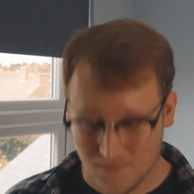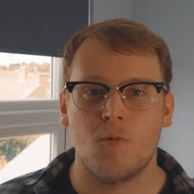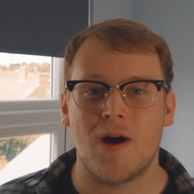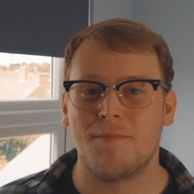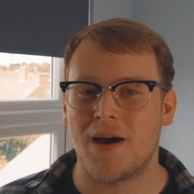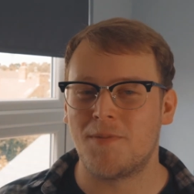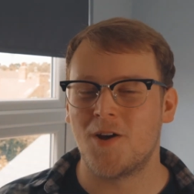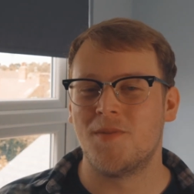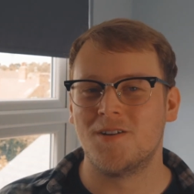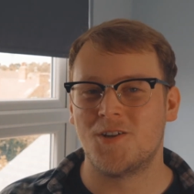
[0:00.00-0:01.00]
Juan
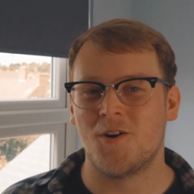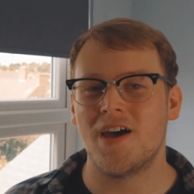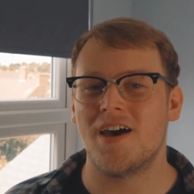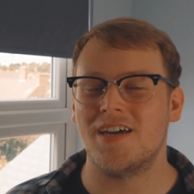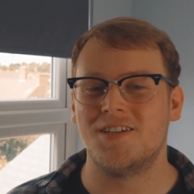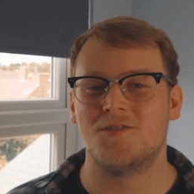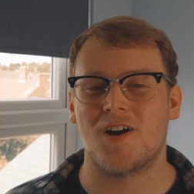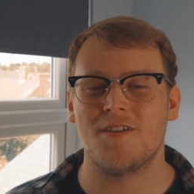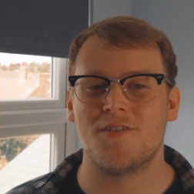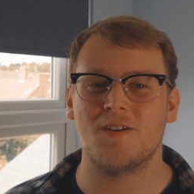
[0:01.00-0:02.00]
Pablo Montoya is
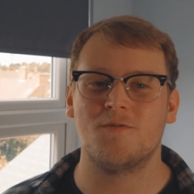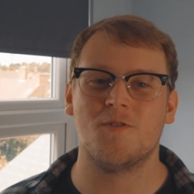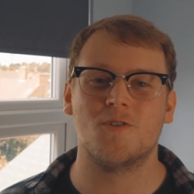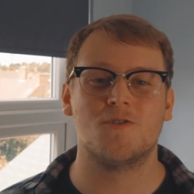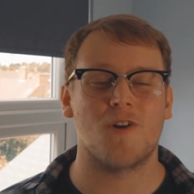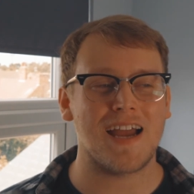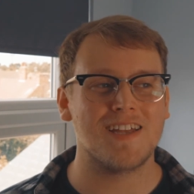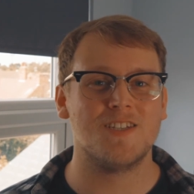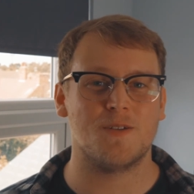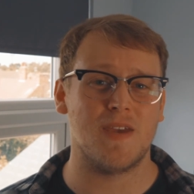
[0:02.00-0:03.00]
driving for
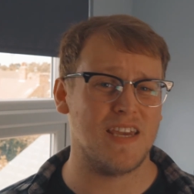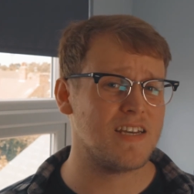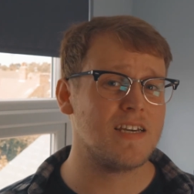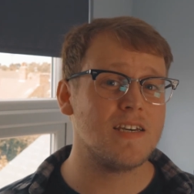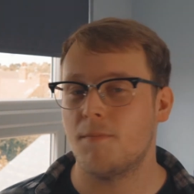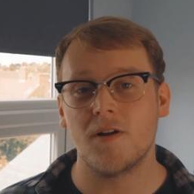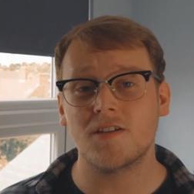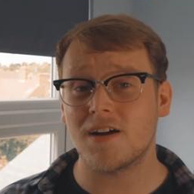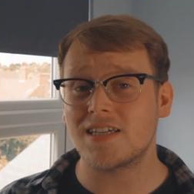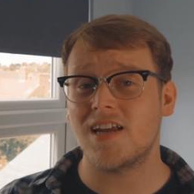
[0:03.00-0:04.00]
Dragon Speed. Paul
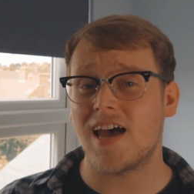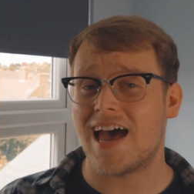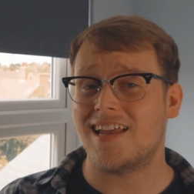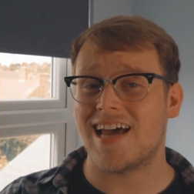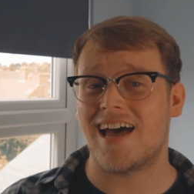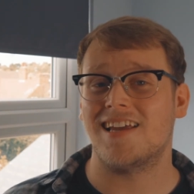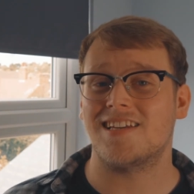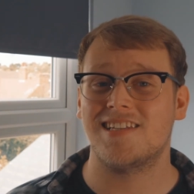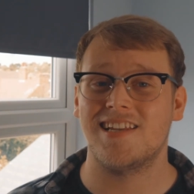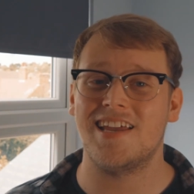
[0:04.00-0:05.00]
di Resta and
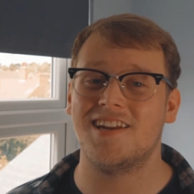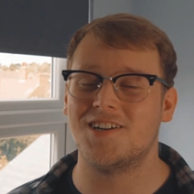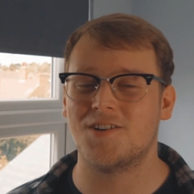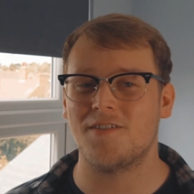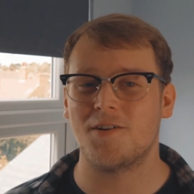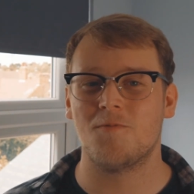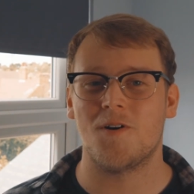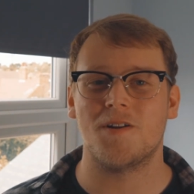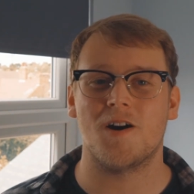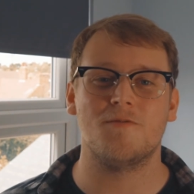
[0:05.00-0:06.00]
Alex Lynn are driving
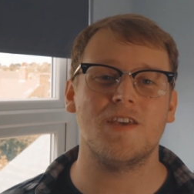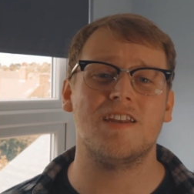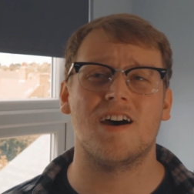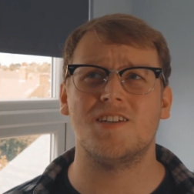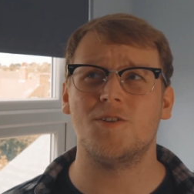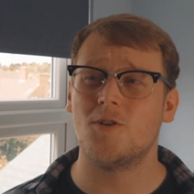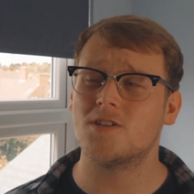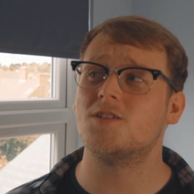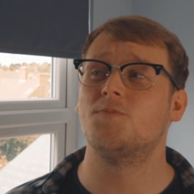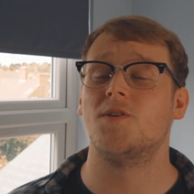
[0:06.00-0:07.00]
one of the United
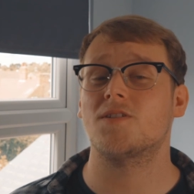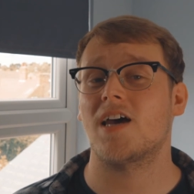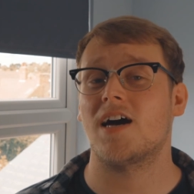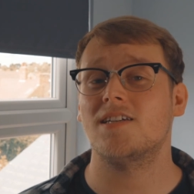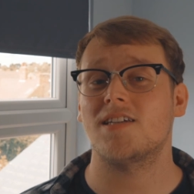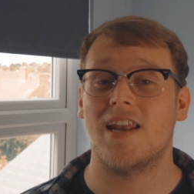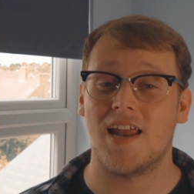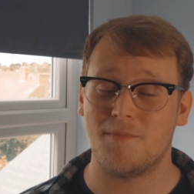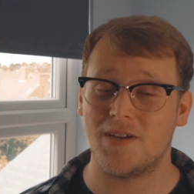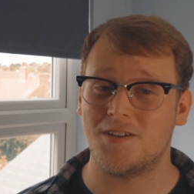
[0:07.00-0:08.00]
Autosports cars in
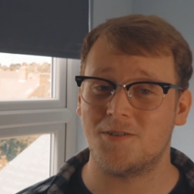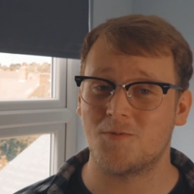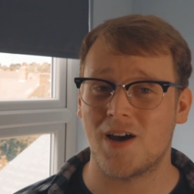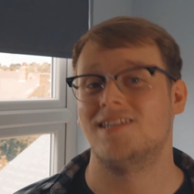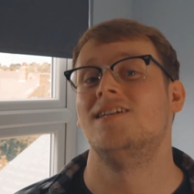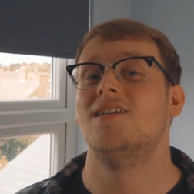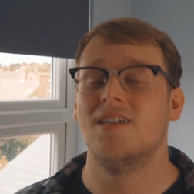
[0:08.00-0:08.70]
LMP2 as well.